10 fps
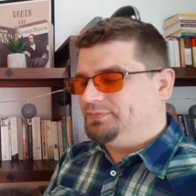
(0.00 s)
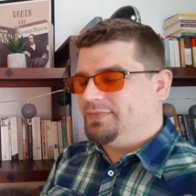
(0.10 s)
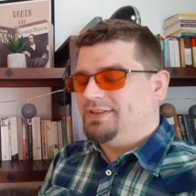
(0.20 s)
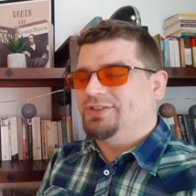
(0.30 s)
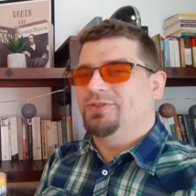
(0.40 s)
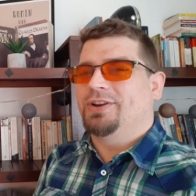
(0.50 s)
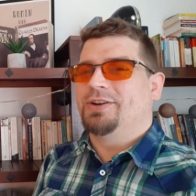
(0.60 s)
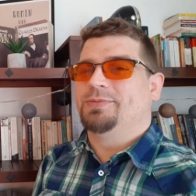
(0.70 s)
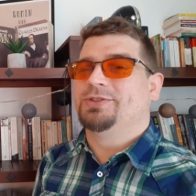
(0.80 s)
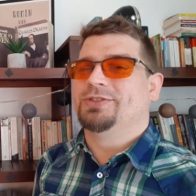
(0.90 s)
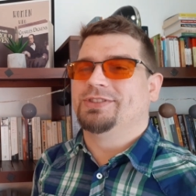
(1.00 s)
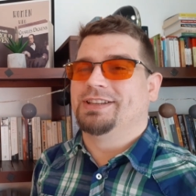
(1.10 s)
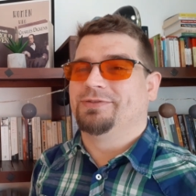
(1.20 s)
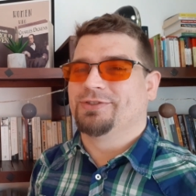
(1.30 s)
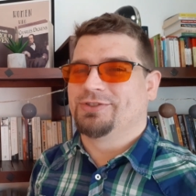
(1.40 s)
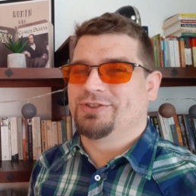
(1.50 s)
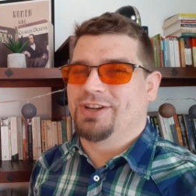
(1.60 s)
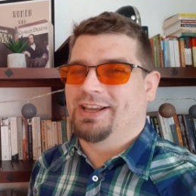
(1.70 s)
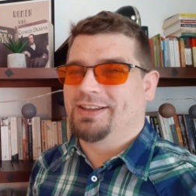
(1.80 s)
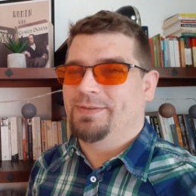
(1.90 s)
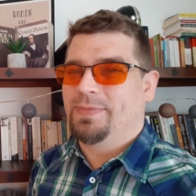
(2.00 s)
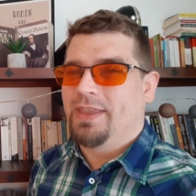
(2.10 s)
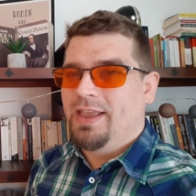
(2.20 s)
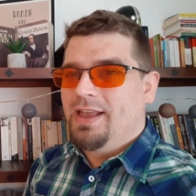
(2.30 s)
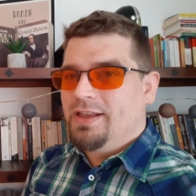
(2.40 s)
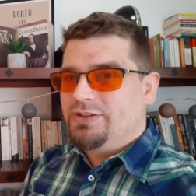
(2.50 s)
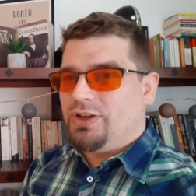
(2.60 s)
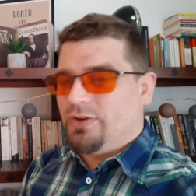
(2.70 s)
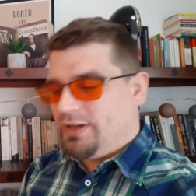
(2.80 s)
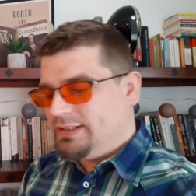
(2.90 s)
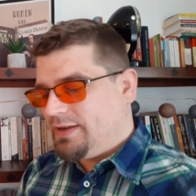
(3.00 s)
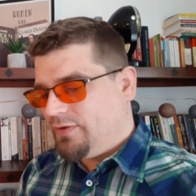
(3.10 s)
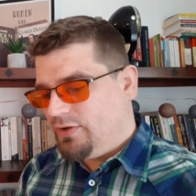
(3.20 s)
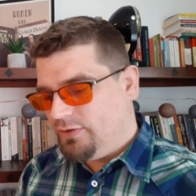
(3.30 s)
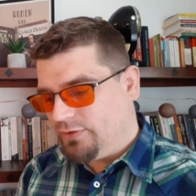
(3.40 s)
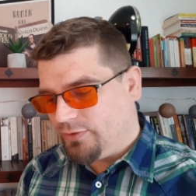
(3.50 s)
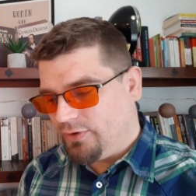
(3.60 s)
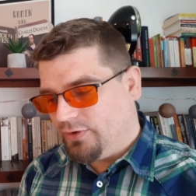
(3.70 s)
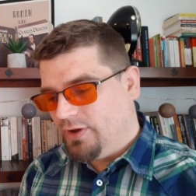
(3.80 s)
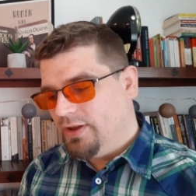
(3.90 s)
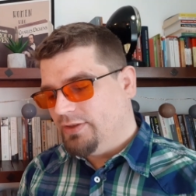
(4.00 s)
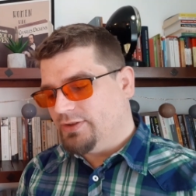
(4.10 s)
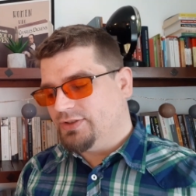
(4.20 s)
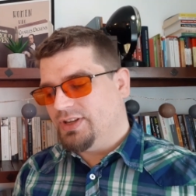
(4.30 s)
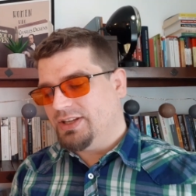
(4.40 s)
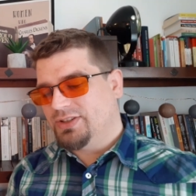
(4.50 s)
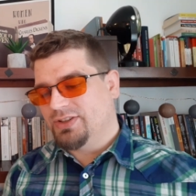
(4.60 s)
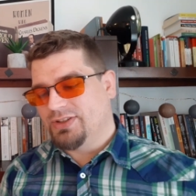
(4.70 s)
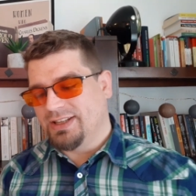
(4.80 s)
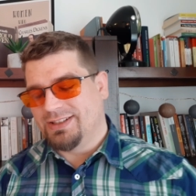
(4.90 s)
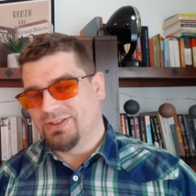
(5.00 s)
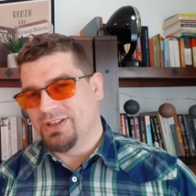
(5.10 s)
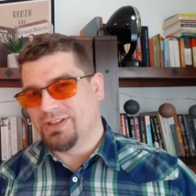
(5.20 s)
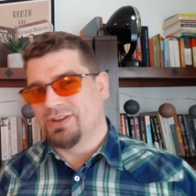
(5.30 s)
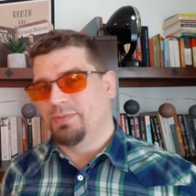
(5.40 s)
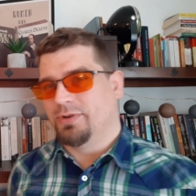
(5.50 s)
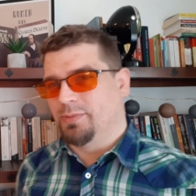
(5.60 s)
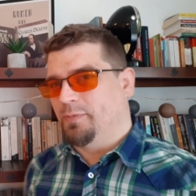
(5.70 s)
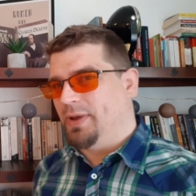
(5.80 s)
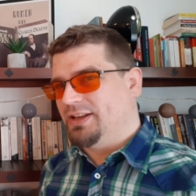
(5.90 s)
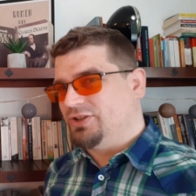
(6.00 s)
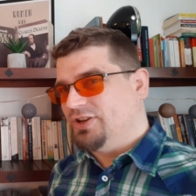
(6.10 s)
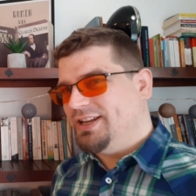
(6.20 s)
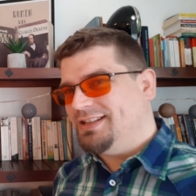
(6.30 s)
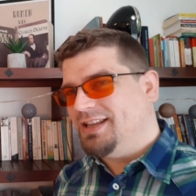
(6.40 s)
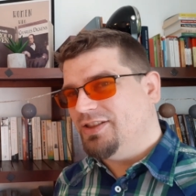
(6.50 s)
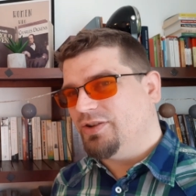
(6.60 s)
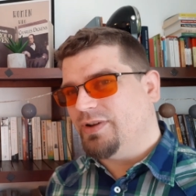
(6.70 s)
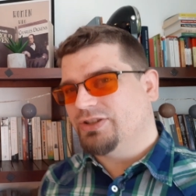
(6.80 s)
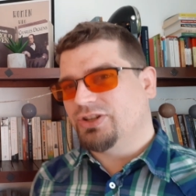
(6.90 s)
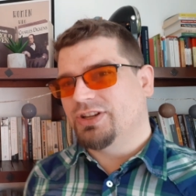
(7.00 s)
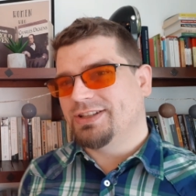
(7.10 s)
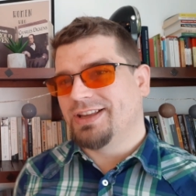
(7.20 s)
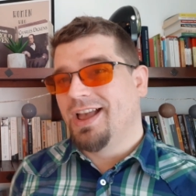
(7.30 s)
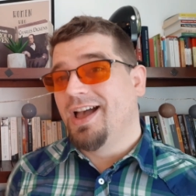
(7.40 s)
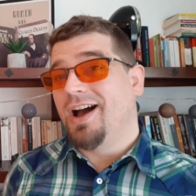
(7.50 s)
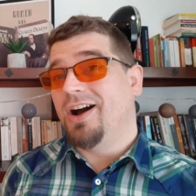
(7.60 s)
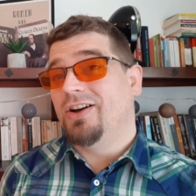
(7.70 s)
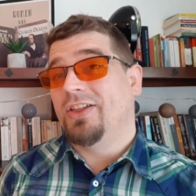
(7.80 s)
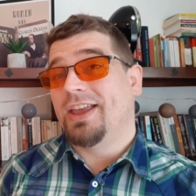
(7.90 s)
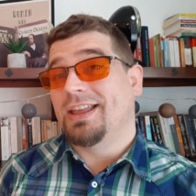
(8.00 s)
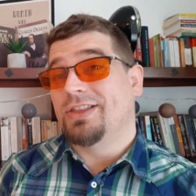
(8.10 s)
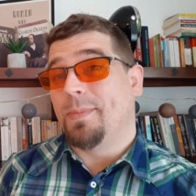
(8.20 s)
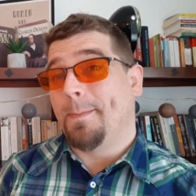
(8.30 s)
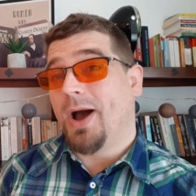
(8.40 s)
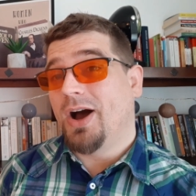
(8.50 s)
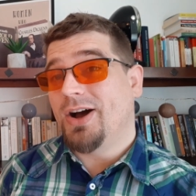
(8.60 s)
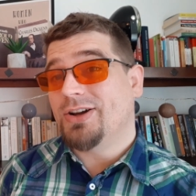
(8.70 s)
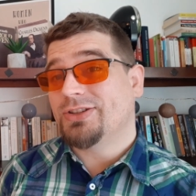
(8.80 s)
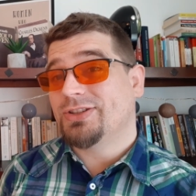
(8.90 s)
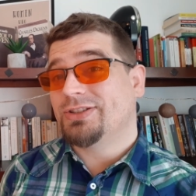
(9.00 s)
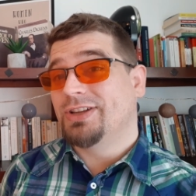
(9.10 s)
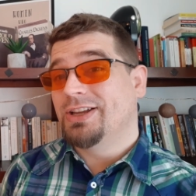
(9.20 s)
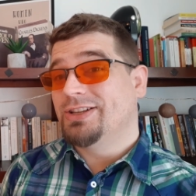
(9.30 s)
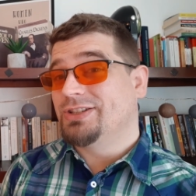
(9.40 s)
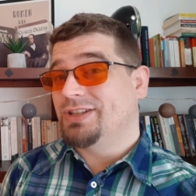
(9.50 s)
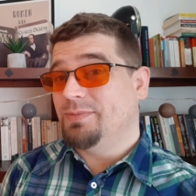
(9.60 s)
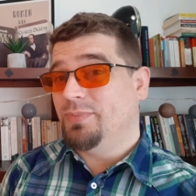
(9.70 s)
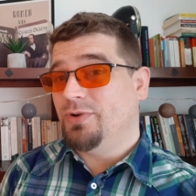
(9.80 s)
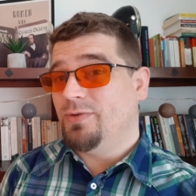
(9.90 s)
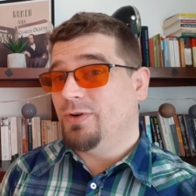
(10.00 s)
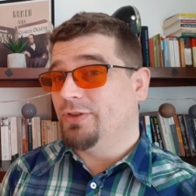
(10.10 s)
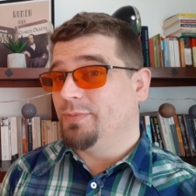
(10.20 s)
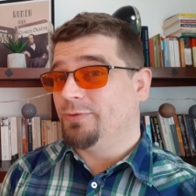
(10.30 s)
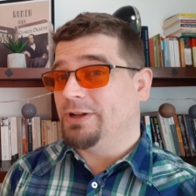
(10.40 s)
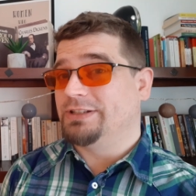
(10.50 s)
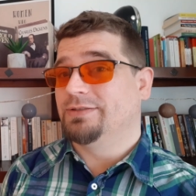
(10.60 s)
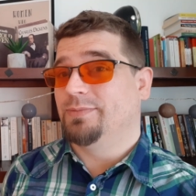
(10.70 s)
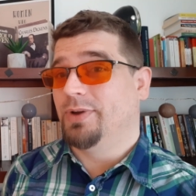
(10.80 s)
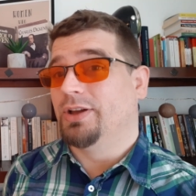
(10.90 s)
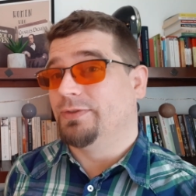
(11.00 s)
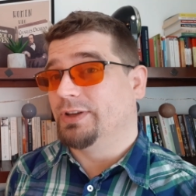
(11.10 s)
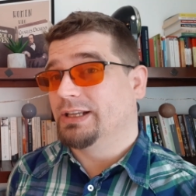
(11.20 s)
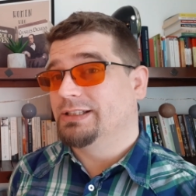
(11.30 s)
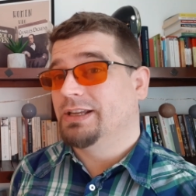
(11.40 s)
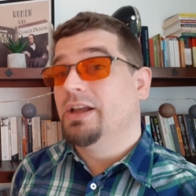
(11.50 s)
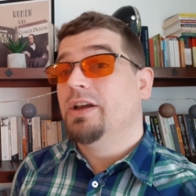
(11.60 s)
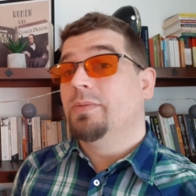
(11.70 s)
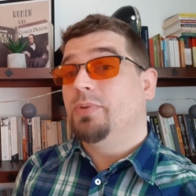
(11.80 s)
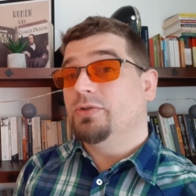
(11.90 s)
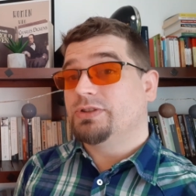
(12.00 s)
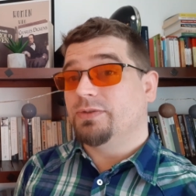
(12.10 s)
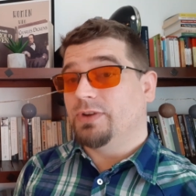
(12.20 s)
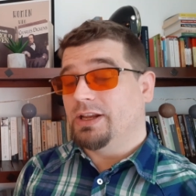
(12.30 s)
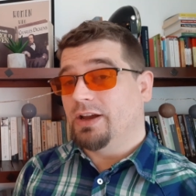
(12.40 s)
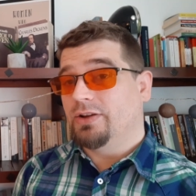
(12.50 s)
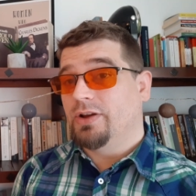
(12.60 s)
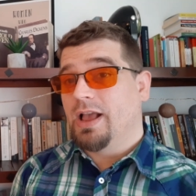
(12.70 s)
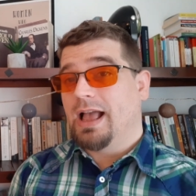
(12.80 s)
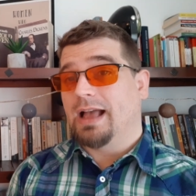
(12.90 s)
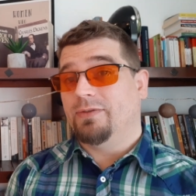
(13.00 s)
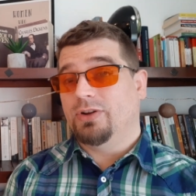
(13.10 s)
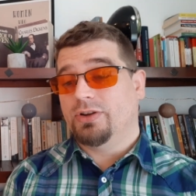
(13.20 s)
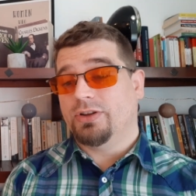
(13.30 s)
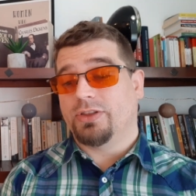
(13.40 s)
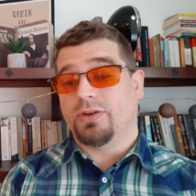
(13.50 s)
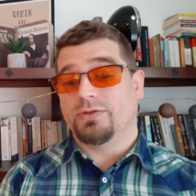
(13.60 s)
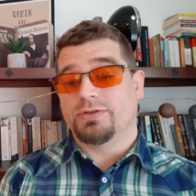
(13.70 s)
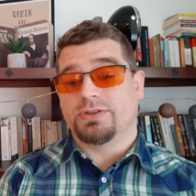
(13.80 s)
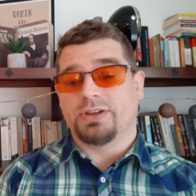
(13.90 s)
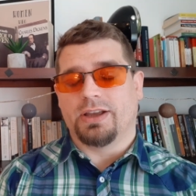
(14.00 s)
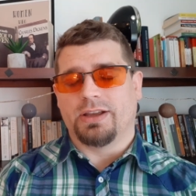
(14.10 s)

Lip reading: It's a great opportunity for us to check. So let's have a look through the 6 sentences at the bottom of page 90. And the question is, are they in the past simple or the present perfect? Pause the video, have a look at those